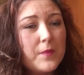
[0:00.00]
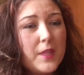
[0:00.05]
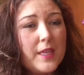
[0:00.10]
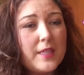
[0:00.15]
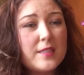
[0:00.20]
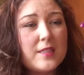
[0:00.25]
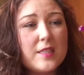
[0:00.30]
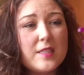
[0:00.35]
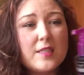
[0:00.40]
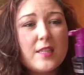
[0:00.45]

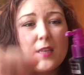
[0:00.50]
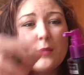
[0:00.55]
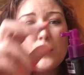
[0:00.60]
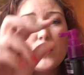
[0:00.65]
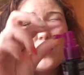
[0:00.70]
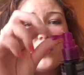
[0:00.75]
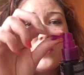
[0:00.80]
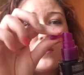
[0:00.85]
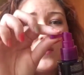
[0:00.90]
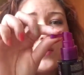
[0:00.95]
It's the same
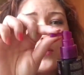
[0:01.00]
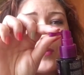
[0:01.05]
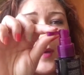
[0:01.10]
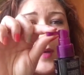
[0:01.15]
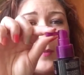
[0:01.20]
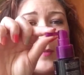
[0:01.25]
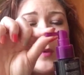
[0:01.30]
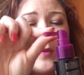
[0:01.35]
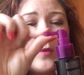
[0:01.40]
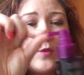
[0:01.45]
sort of
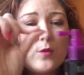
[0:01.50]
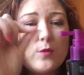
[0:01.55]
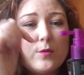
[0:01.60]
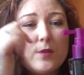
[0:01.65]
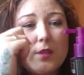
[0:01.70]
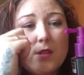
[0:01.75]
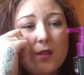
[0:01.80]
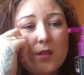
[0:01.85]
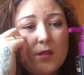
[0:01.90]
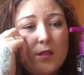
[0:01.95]
spray bottle
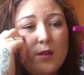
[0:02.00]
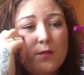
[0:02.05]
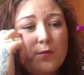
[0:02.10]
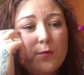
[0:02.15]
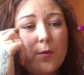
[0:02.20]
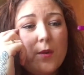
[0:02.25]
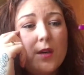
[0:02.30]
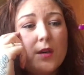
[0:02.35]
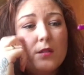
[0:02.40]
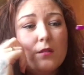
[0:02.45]
as the Dove
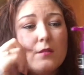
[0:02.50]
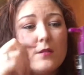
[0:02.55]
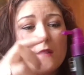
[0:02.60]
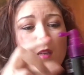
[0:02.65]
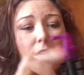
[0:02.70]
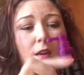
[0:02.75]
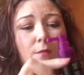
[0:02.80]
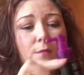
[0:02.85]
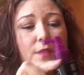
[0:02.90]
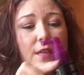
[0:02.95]
one.
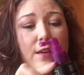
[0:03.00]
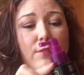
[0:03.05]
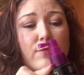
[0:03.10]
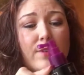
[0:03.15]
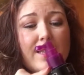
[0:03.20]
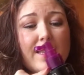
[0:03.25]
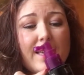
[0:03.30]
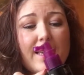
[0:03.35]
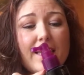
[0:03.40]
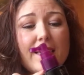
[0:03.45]
Comes out
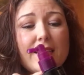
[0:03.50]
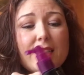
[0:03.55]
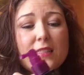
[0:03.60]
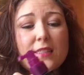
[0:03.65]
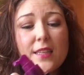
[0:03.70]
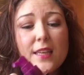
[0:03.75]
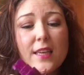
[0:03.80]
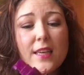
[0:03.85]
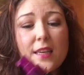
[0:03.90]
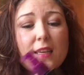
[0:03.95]
really
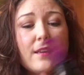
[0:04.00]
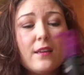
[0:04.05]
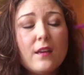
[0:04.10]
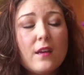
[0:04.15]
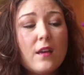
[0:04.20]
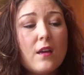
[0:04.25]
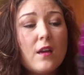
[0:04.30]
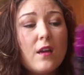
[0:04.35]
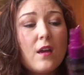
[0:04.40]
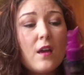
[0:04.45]
easy.
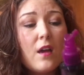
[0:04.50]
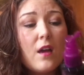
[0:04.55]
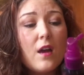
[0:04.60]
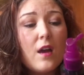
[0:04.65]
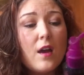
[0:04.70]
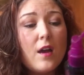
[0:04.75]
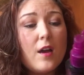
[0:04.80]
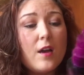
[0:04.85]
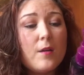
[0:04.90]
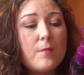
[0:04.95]

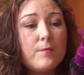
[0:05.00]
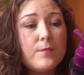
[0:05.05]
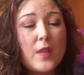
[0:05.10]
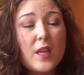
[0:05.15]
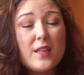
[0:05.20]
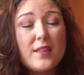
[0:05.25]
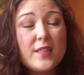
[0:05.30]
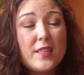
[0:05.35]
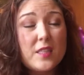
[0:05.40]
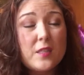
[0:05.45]

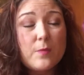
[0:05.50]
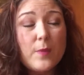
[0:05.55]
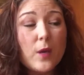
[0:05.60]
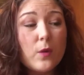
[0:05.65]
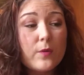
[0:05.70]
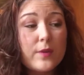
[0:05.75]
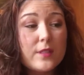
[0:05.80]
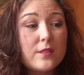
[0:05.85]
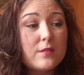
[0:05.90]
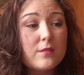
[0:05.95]
The
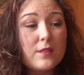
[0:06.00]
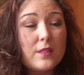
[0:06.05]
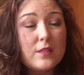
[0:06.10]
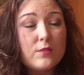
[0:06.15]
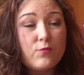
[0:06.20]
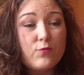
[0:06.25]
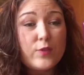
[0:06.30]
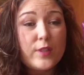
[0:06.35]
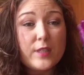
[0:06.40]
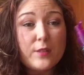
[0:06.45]
smell is
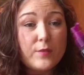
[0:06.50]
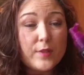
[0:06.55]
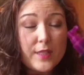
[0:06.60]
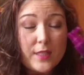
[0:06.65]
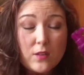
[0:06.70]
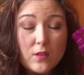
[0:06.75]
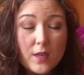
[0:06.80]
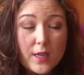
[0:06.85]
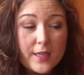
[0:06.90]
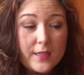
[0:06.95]
really, really
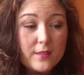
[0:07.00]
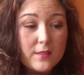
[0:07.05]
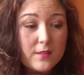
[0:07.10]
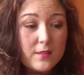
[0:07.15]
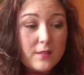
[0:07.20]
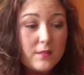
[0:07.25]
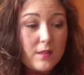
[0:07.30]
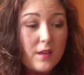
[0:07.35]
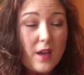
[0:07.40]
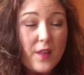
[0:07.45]

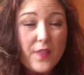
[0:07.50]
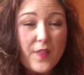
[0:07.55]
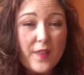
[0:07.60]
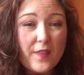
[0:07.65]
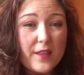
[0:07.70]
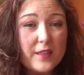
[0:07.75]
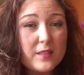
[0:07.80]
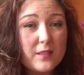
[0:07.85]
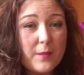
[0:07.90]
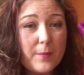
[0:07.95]
nice. I think
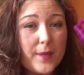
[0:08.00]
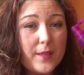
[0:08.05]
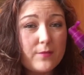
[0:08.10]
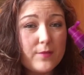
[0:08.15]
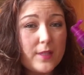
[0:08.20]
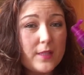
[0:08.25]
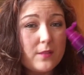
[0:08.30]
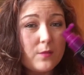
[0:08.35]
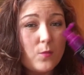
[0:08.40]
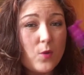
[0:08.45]
that's the main
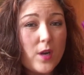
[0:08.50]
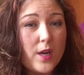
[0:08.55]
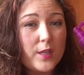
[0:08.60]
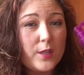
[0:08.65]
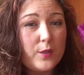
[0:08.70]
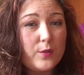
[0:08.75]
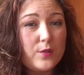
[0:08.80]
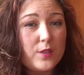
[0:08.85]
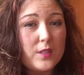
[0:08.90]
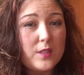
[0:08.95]
reason why I
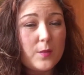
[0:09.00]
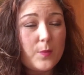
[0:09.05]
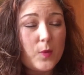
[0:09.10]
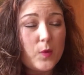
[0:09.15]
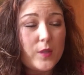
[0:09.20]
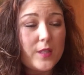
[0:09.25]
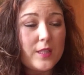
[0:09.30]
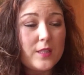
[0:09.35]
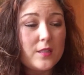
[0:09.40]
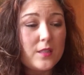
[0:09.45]
use it, to be
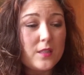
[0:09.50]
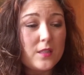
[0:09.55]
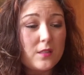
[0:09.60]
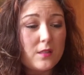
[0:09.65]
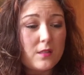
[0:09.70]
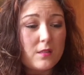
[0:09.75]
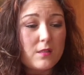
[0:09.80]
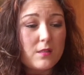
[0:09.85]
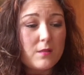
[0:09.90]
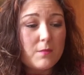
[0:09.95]
honest, is
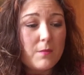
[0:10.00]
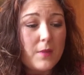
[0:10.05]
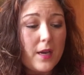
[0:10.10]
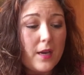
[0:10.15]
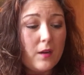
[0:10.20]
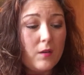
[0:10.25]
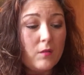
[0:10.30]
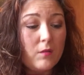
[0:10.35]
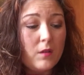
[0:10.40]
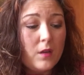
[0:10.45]
the
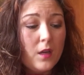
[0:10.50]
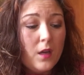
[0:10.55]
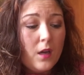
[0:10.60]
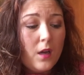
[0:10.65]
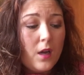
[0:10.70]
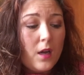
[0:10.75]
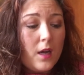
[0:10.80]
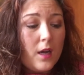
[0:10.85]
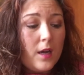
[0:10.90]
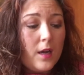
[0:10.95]
smell.
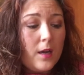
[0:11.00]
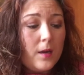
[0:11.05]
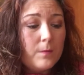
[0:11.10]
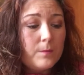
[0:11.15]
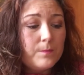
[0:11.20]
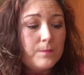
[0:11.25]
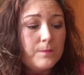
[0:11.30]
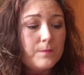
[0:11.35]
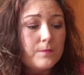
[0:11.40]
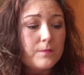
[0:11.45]

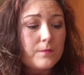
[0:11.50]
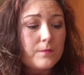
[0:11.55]
I